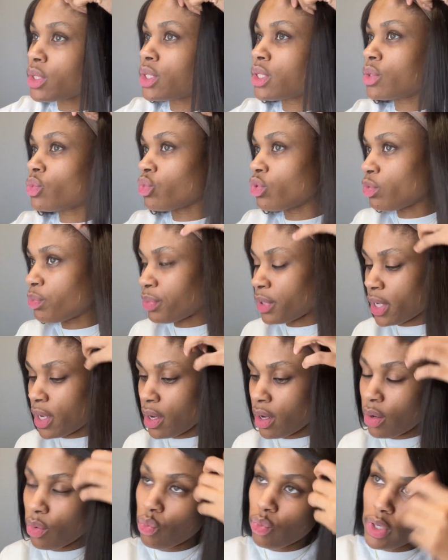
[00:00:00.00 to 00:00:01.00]
swoop,
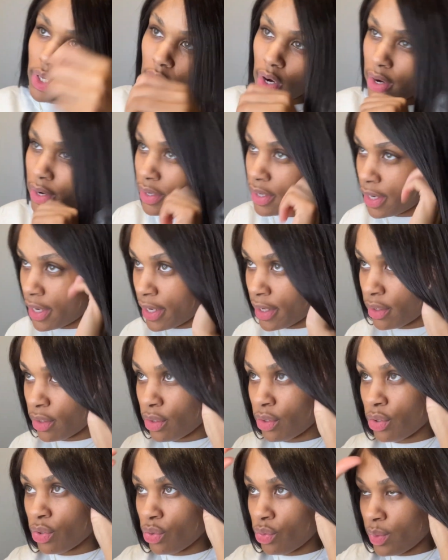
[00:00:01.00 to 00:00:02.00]
y'all, we are
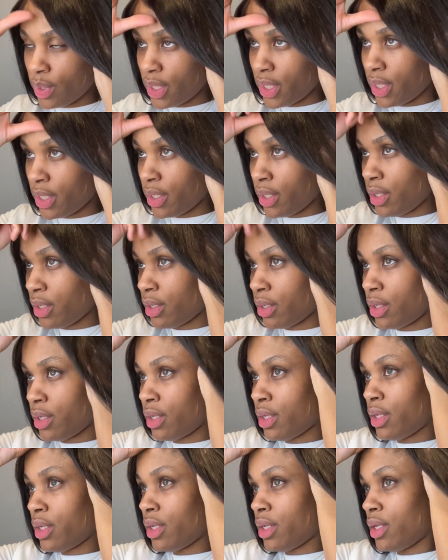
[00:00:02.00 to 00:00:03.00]
not doing
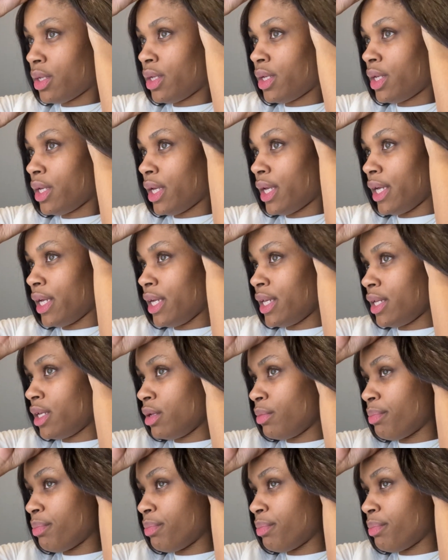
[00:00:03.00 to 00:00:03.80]
any